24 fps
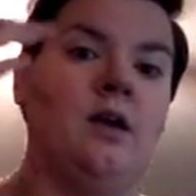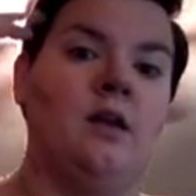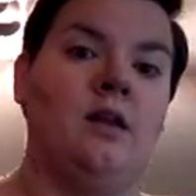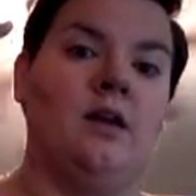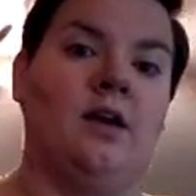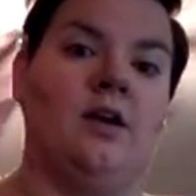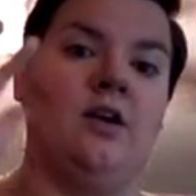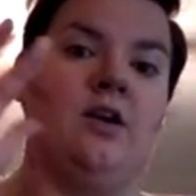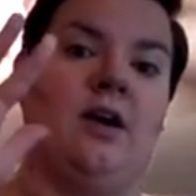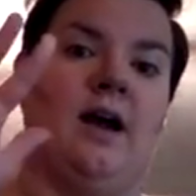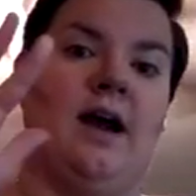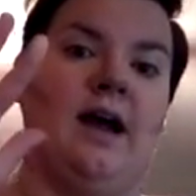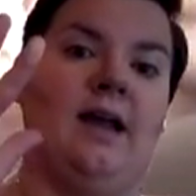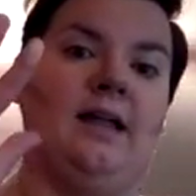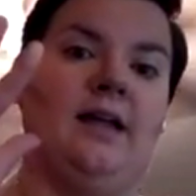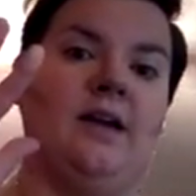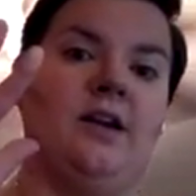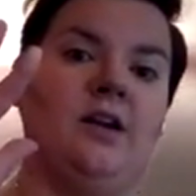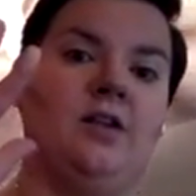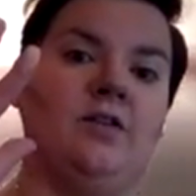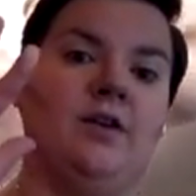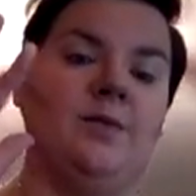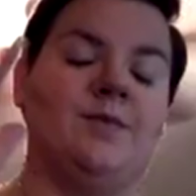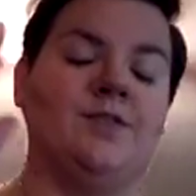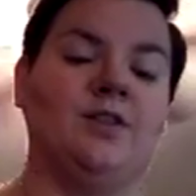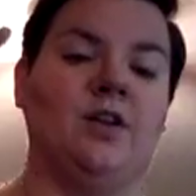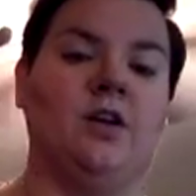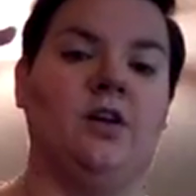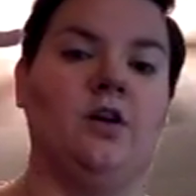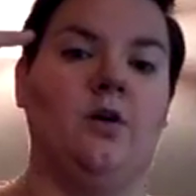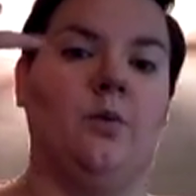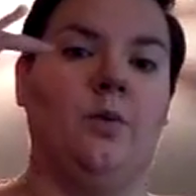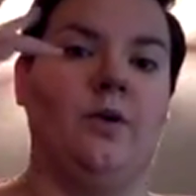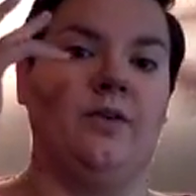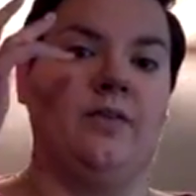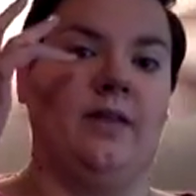Now your highlighting cream is going to
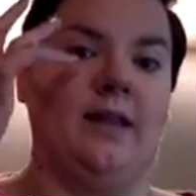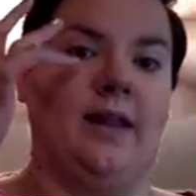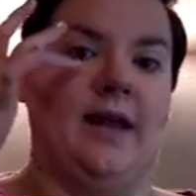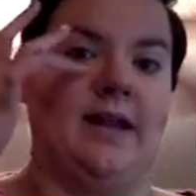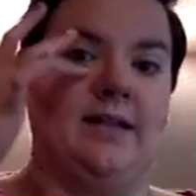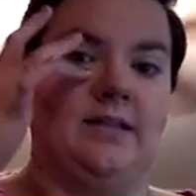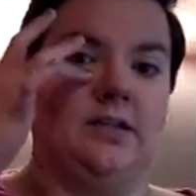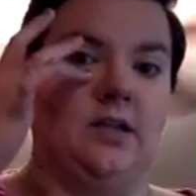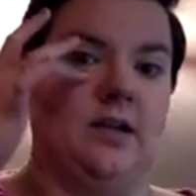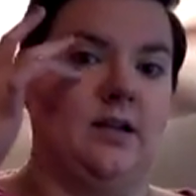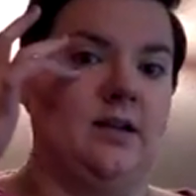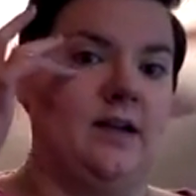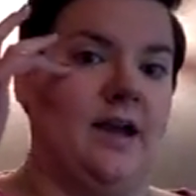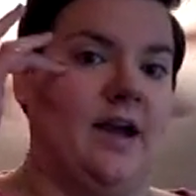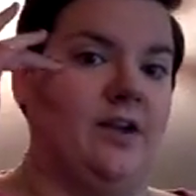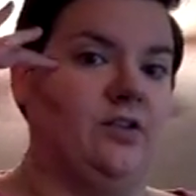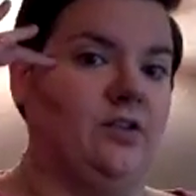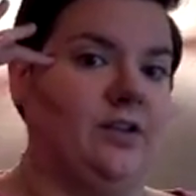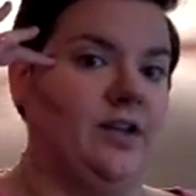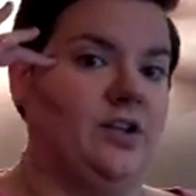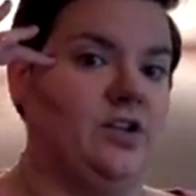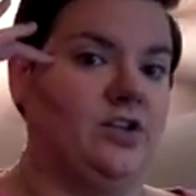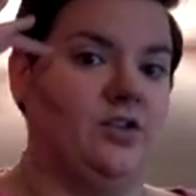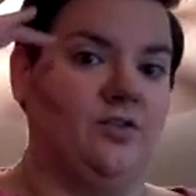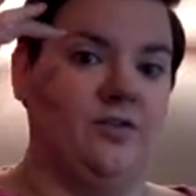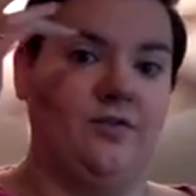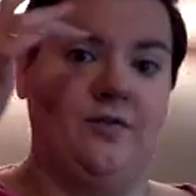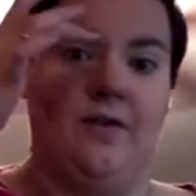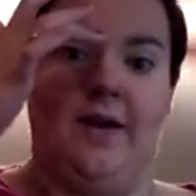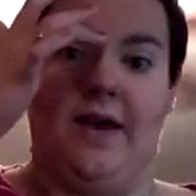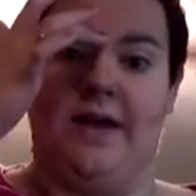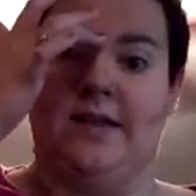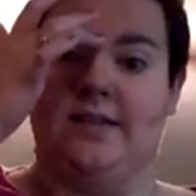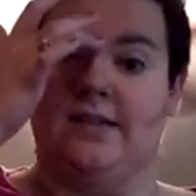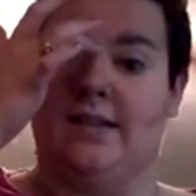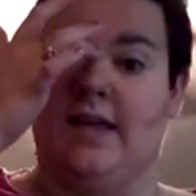go where the light's going to naturally hit your
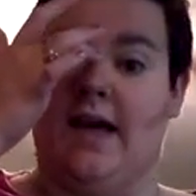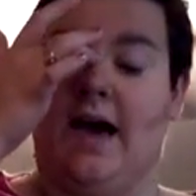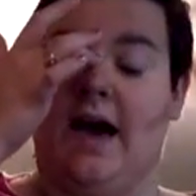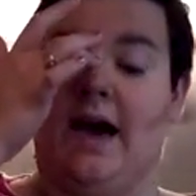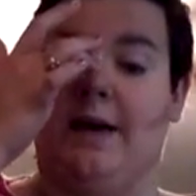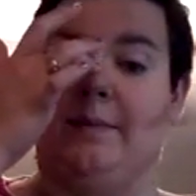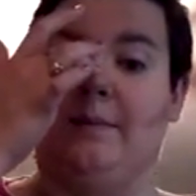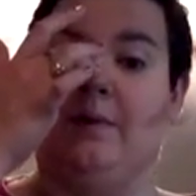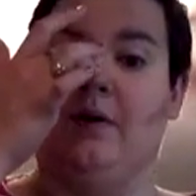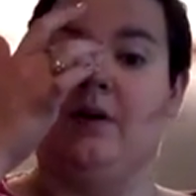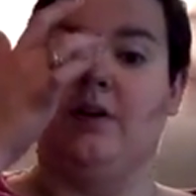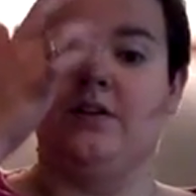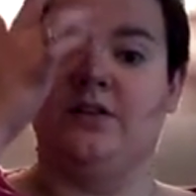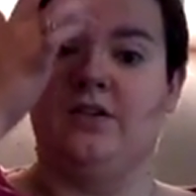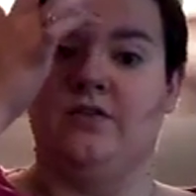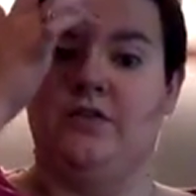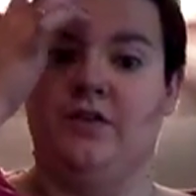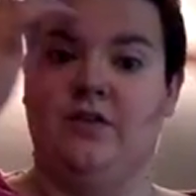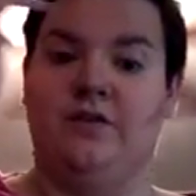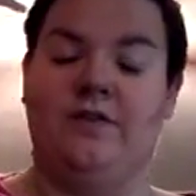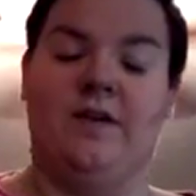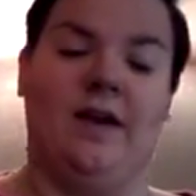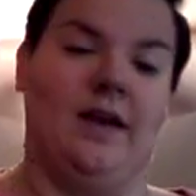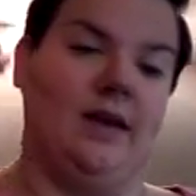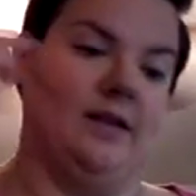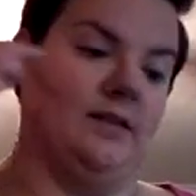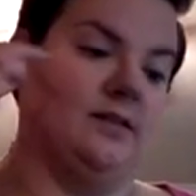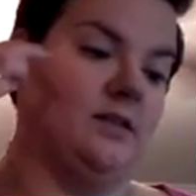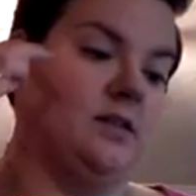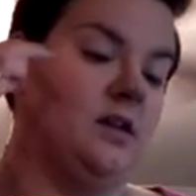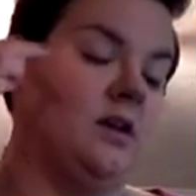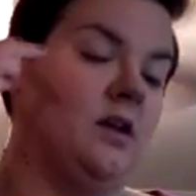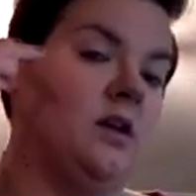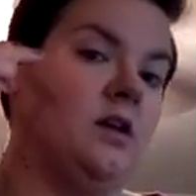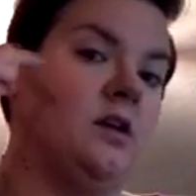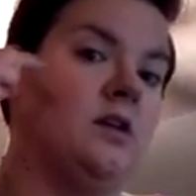face, the high parts of your
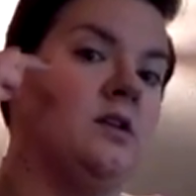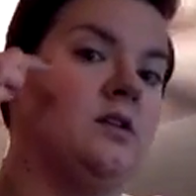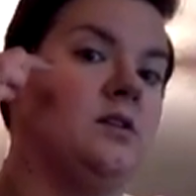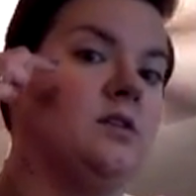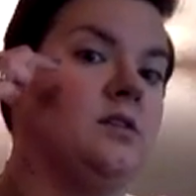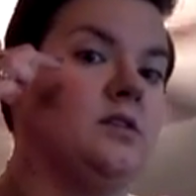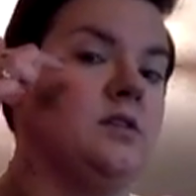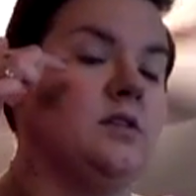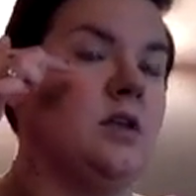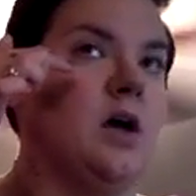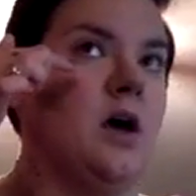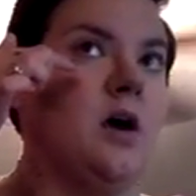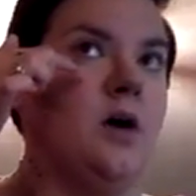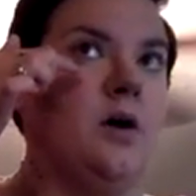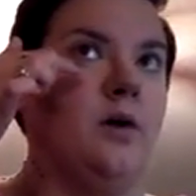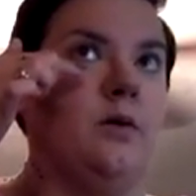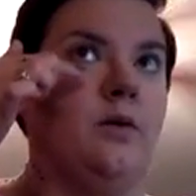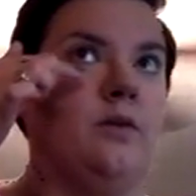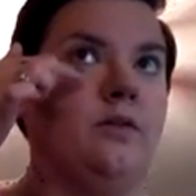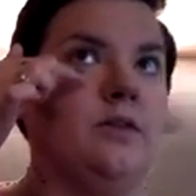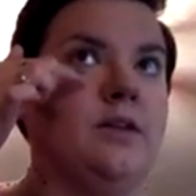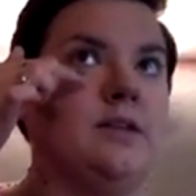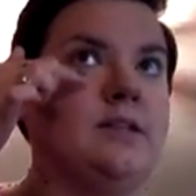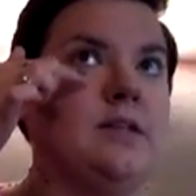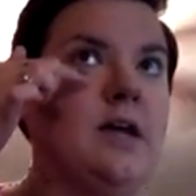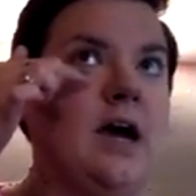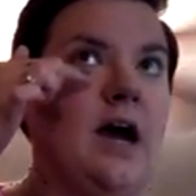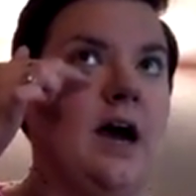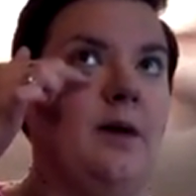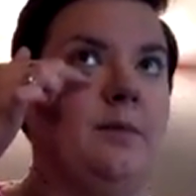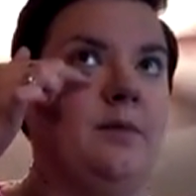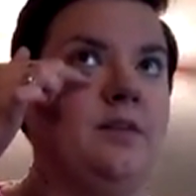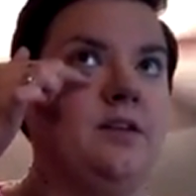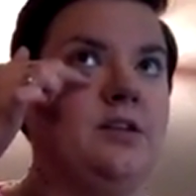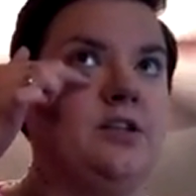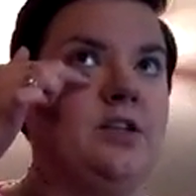face. So the
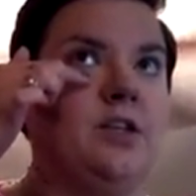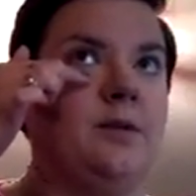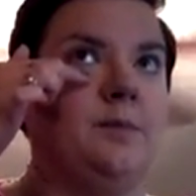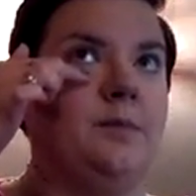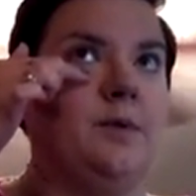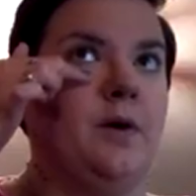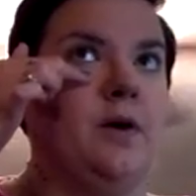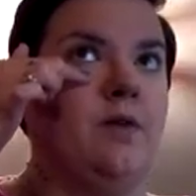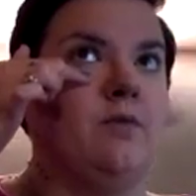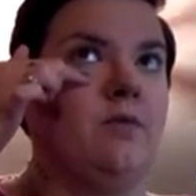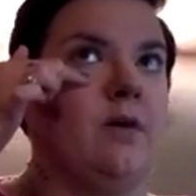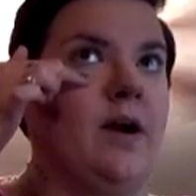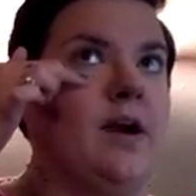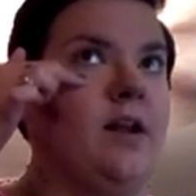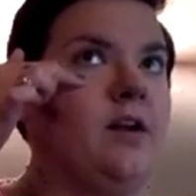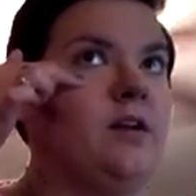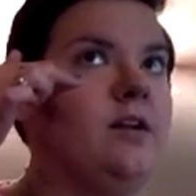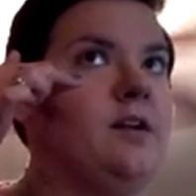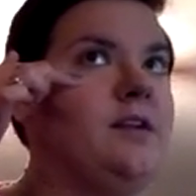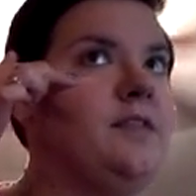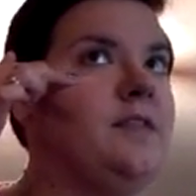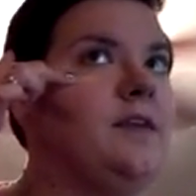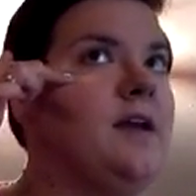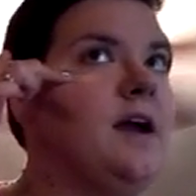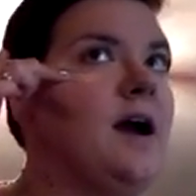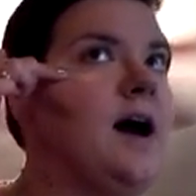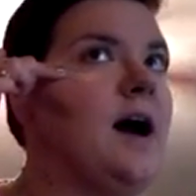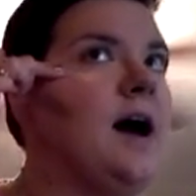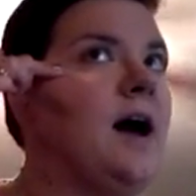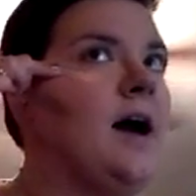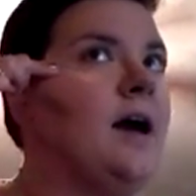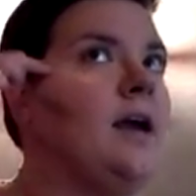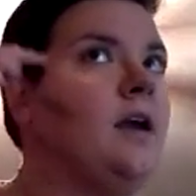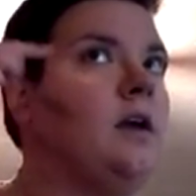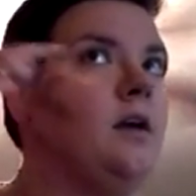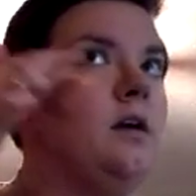top of the cheekbone, right underneath the
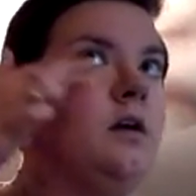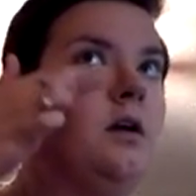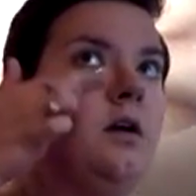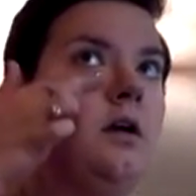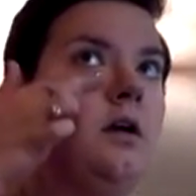eye,